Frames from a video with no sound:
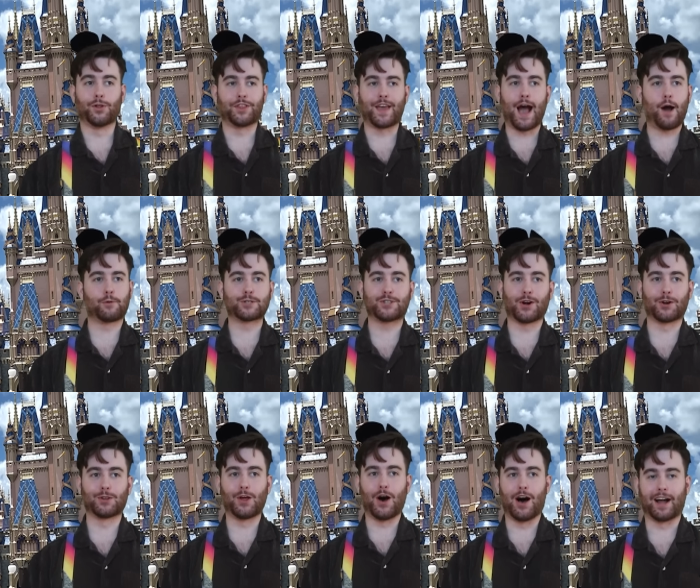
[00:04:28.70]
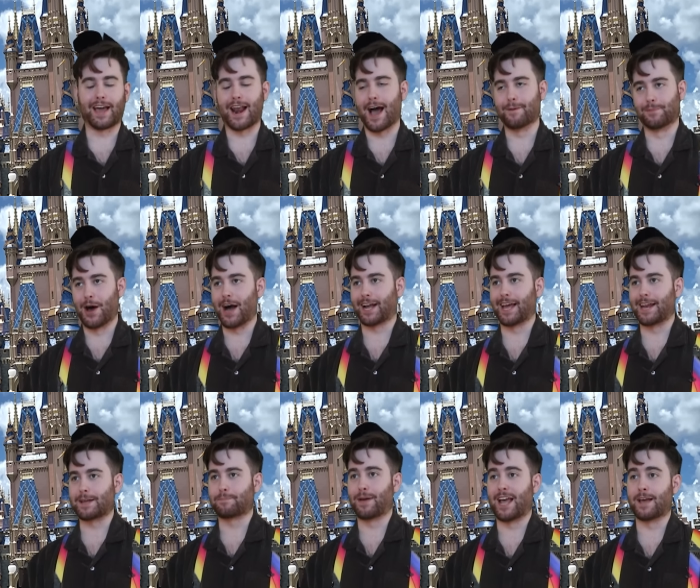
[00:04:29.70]
Well, the hours are long and I'm not
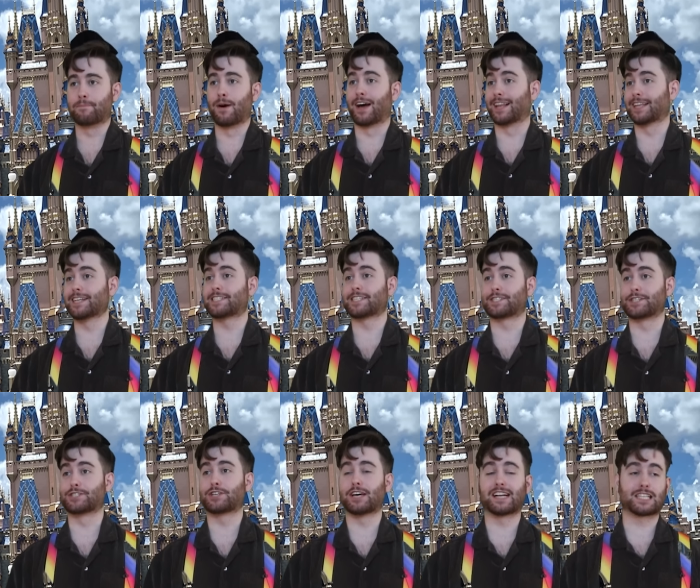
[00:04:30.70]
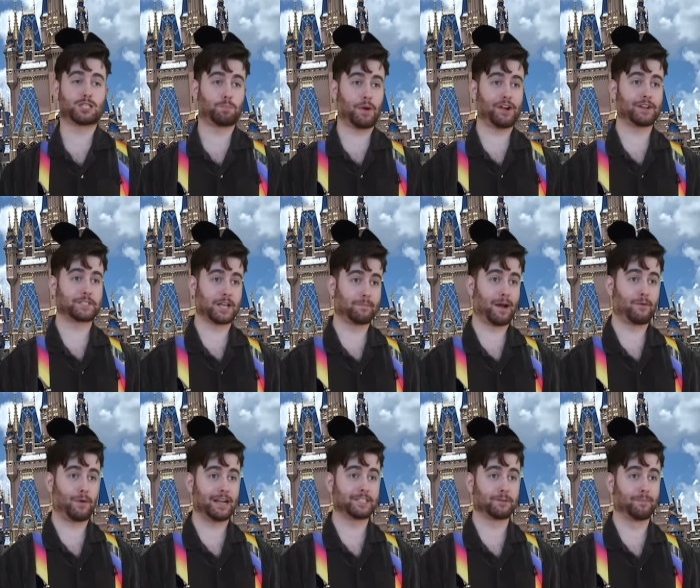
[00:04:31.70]
getting paid, but at least this is good experience on my
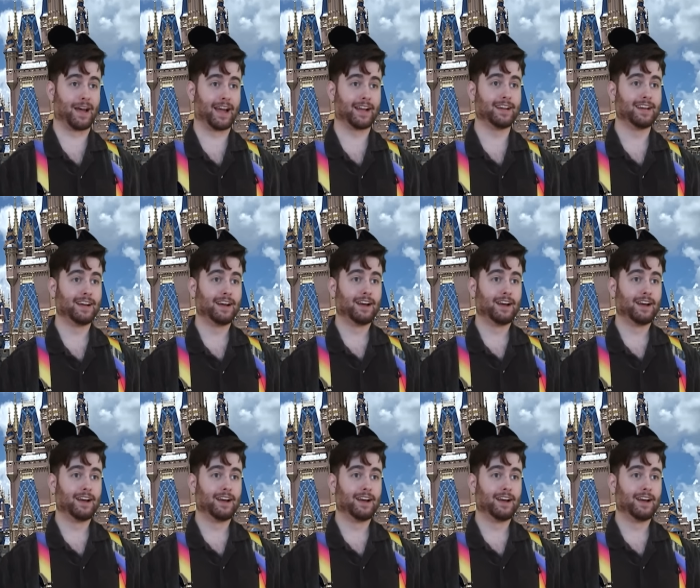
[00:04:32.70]
resume,